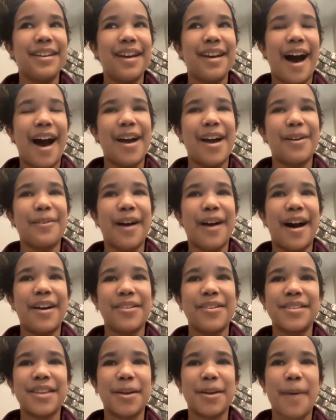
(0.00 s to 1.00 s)
I
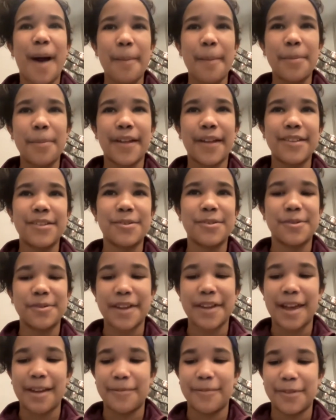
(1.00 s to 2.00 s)
was like, Pepper, that's a cool
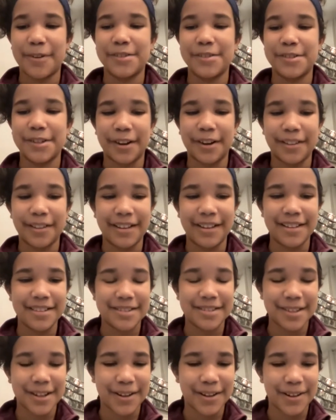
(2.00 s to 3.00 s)
name for a
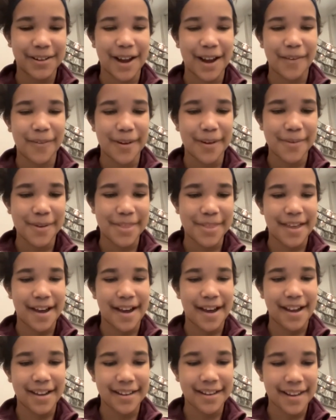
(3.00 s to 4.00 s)
journalist. So I went with
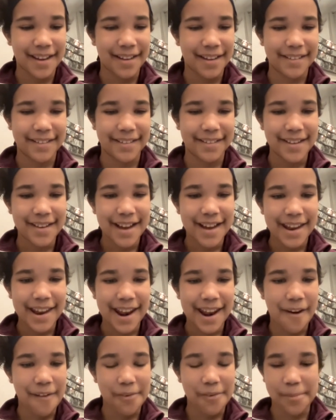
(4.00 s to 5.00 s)
that. And
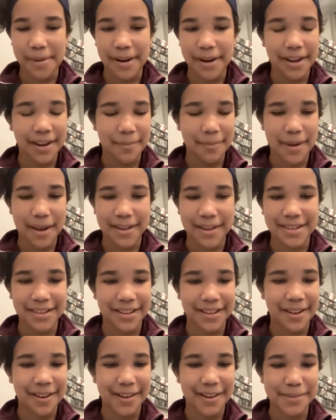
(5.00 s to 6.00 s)
now everybody
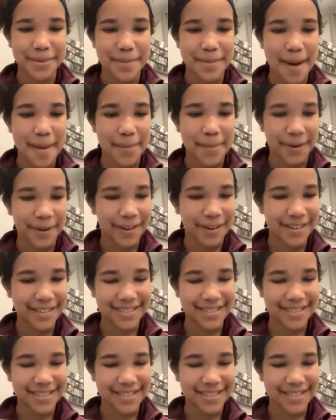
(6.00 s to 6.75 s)
basically calls me Pepper.